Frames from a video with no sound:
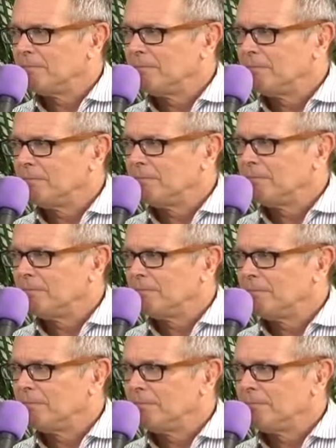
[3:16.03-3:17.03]

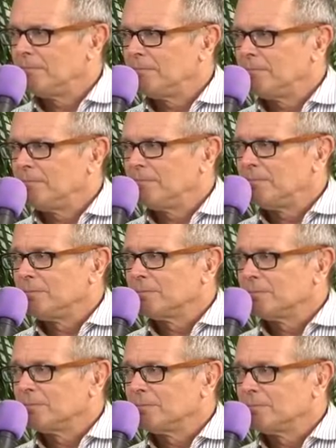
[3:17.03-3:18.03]

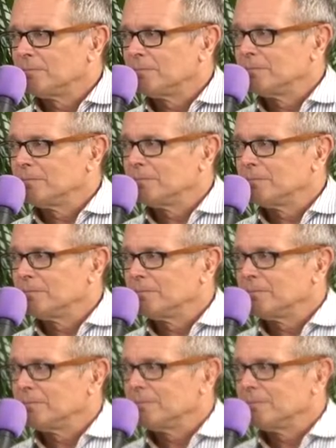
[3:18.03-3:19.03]

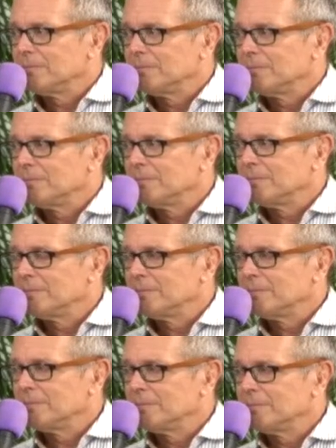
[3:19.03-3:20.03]

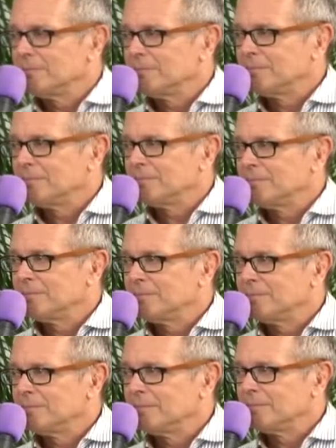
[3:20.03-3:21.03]

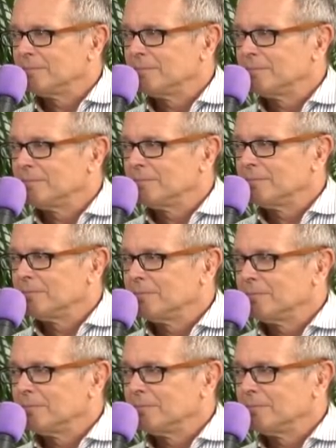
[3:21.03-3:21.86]
(silent)